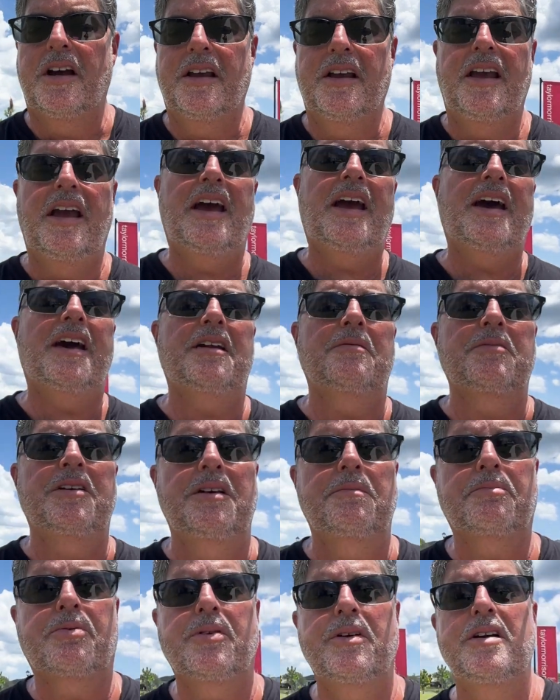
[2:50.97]

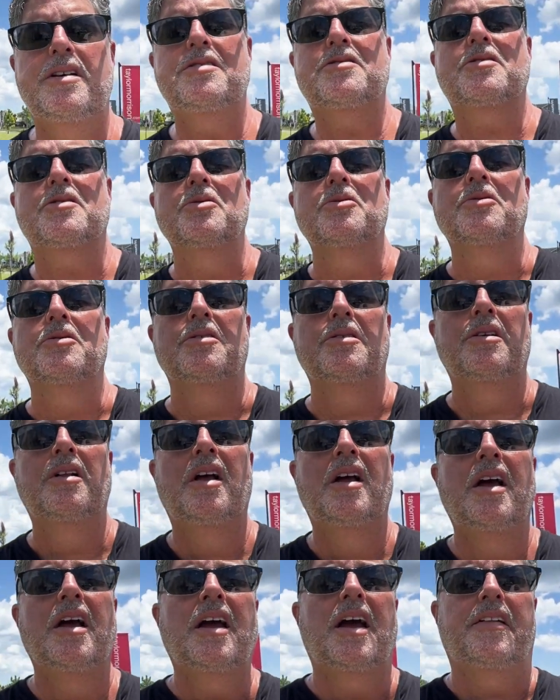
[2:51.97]
Academy Preschool,
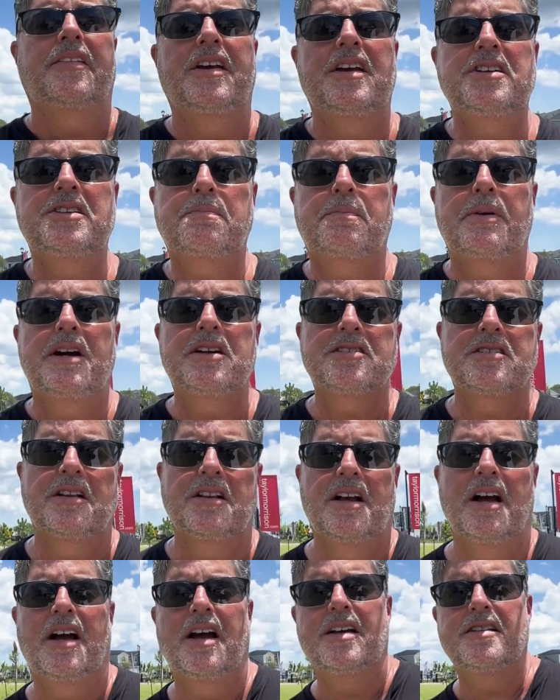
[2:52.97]
and they
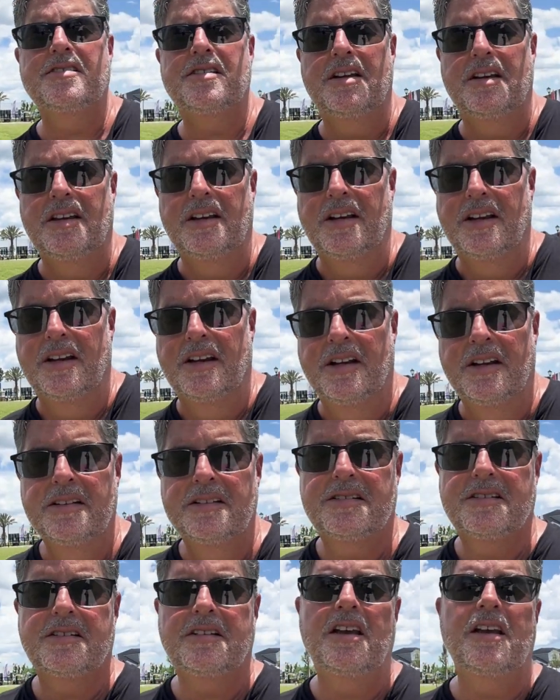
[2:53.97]
specialize in
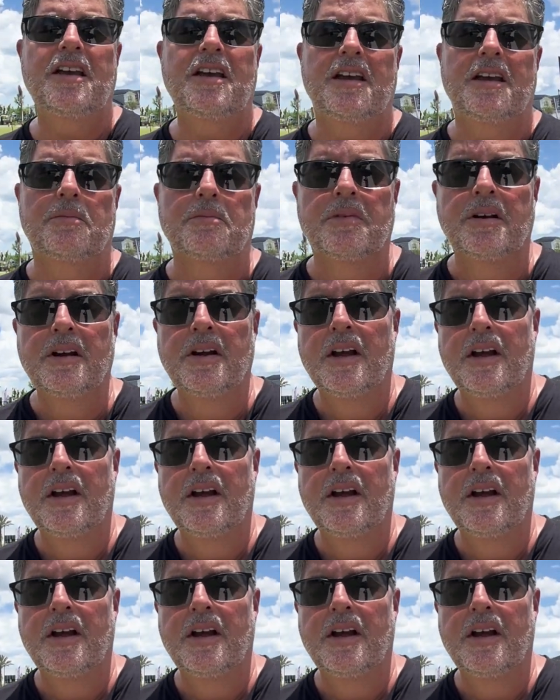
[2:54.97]
STEAM.